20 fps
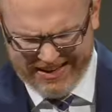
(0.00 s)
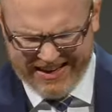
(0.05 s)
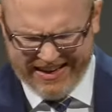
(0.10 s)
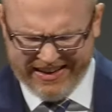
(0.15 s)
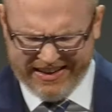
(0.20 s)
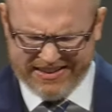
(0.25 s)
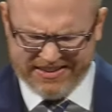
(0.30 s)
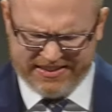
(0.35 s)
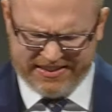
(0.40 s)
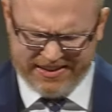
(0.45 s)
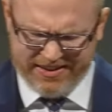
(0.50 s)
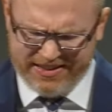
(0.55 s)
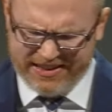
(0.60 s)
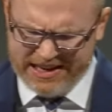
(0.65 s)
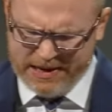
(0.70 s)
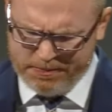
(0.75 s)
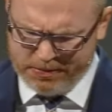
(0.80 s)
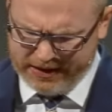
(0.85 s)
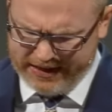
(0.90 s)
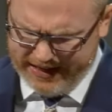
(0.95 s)
And consider
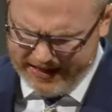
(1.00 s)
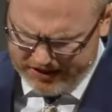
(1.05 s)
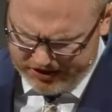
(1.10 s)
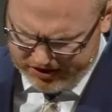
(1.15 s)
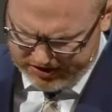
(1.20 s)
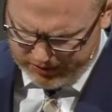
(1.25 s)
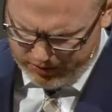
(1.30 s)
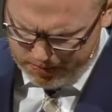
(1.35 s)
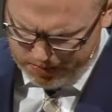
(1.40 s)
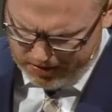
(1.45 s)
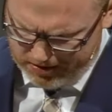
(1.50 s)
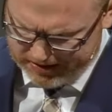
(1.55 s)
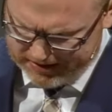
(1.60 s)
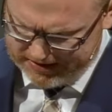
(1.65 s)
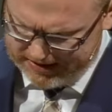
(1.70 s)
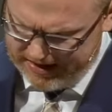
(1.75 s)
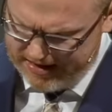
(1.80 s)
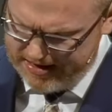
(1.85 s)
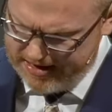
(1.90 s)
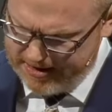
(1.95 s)
the implications of what Paul
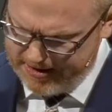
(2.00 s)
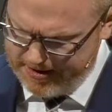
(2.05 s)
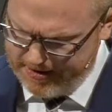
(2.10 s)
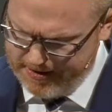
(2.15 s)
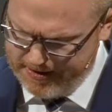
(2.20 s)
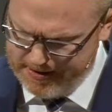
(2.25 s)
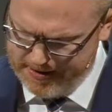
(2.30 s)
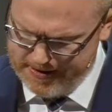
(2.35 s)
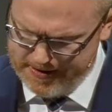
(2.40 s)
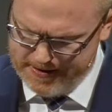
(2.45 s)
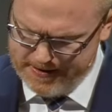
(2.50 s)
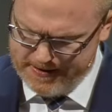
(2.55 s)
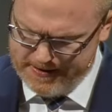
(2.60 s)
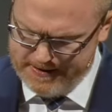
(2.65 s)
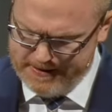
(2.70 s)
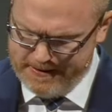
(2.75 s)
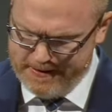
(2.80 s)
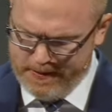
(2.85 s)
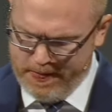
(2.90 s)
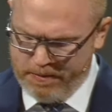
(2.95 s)
is saying here.
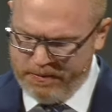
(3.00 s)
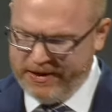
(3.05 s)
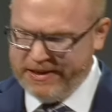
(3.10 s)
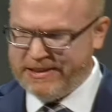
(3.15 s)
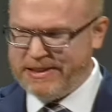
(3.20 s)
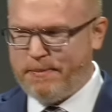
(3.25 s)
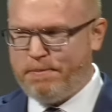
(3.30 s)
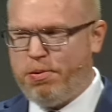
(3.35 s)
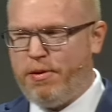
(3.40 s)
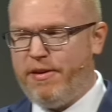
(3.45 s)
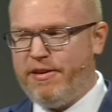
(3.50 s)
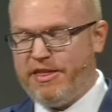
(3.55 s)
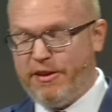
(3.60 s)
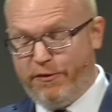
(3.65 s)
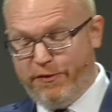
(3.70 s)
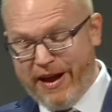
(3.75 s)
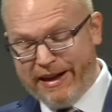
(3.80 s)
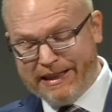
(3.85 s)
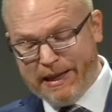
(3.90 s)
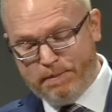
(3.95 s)
Because the,
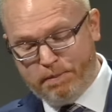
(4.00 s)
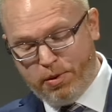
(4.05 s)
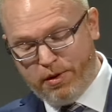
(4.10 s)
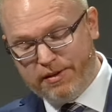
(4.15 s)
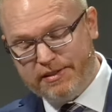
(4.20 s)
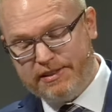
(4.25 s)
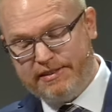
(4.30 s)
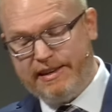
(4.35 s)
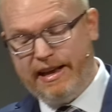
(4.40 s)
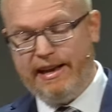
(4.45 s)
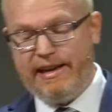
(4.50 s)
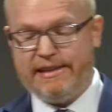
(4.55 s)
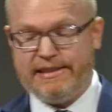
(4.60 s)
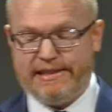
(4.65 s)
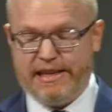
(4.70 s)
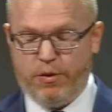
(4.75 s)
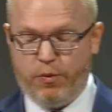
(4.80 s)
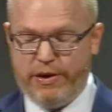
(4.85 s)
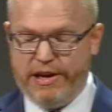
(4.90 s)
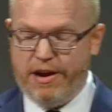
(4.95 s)
the fact that Paul
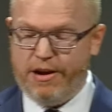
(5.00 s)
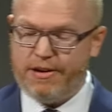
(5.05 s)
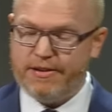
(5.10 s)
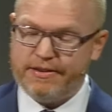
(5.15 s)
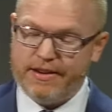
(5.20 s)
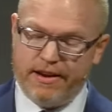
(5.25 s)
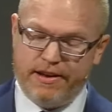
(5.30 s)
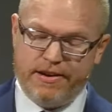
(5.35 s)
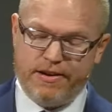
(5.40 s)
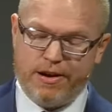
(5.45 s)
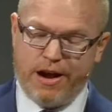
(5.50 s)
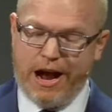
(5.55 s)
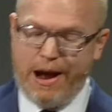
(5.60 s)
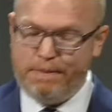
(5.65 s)
says that we aren't under